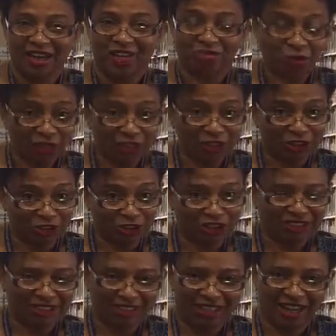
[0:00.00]

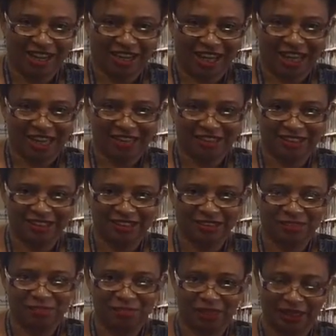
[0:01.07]
Voyagers. And
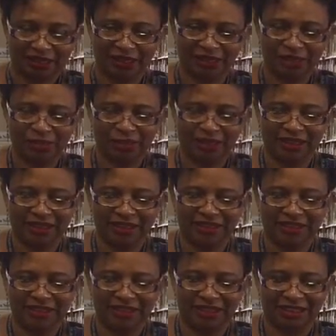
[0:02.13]
basically what it
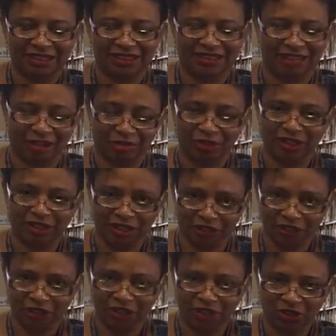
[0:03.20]
is every
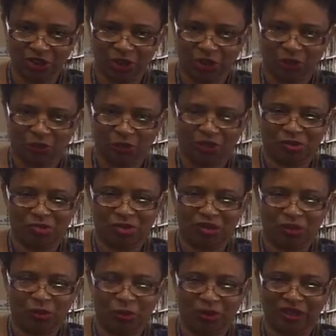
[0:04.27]
year we'll be
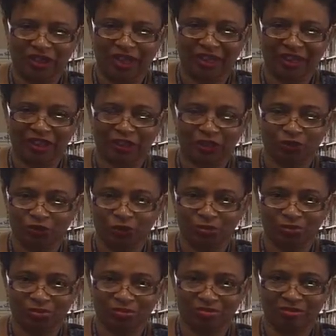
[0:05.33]
coordinating a
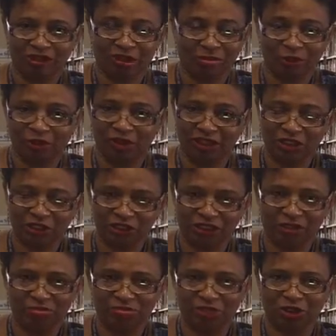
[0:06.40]
group community
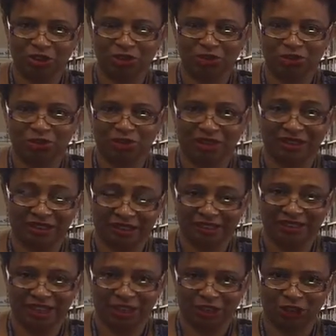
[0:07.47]
trip to a
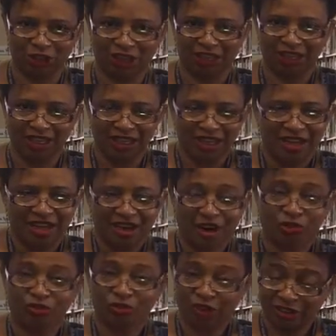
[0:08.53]
destination.
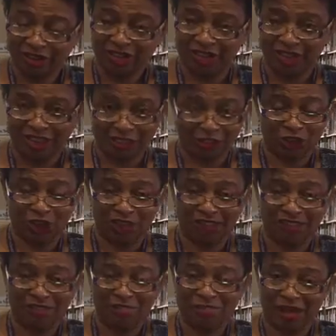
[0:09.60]
Our first destination
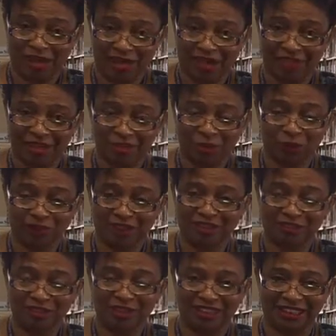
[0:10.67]
is in May of
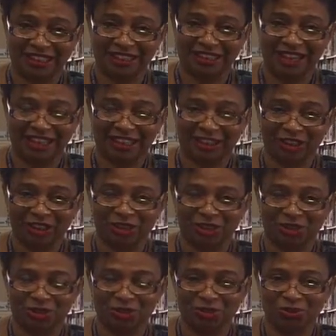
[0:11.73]
2017, and it's
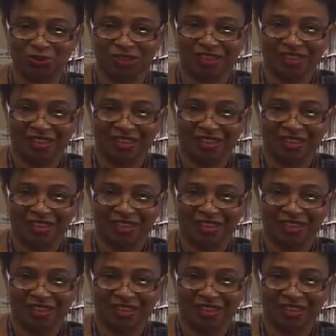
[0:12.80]
to